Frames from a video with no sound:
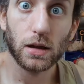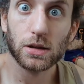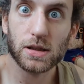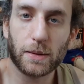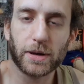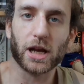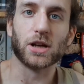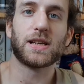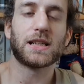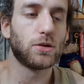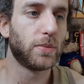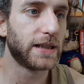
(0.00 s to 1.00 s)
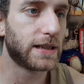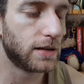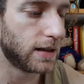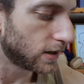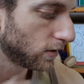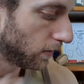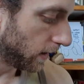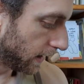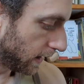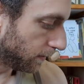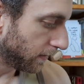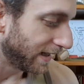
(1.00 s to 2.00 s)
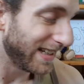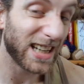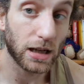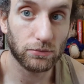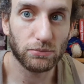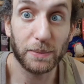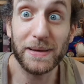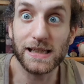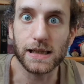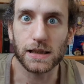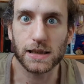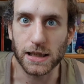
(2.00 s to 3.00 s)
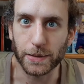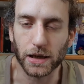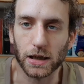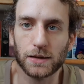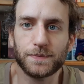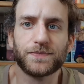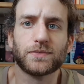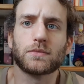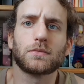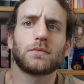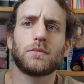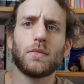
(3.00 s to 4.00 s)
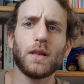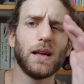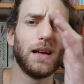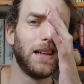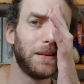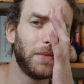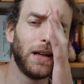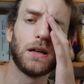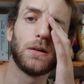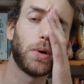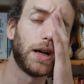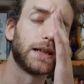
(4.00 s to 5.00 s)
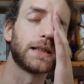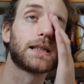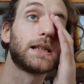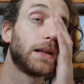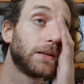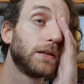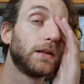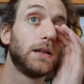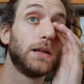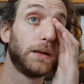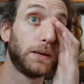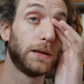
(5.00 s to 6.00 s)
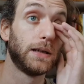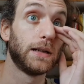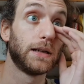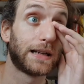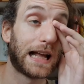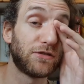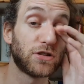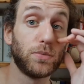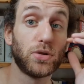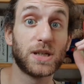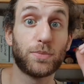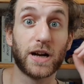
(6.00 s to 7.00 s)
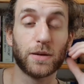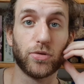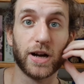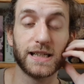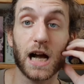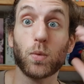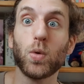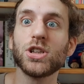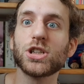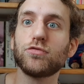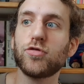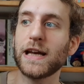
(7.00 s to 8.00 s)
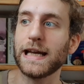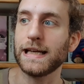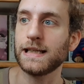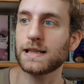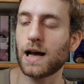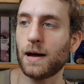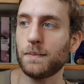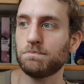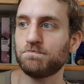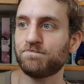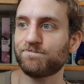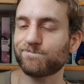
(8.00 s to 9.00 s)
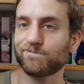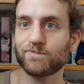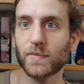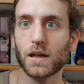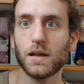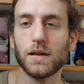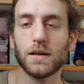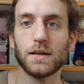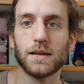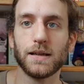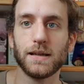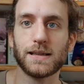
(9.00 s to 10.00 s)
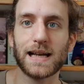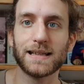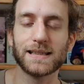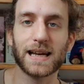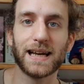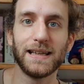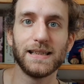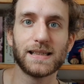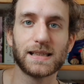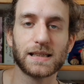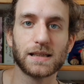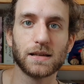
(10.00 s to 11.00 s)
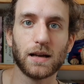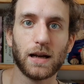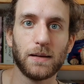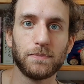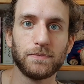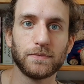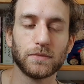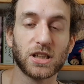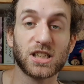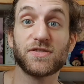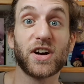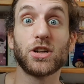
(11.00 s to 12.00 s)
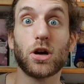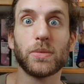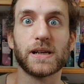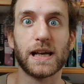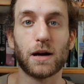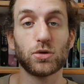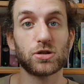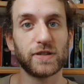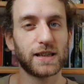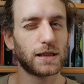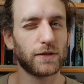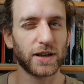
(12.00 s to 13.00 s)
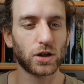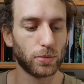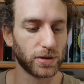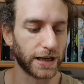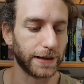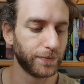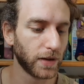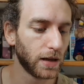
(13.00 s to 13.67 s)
So there we go. So that's on my immediate TBR. What else? Count of Monte Breadbread. I want to read Dante's The Divine Comedy. I want to read The Divine Comedy.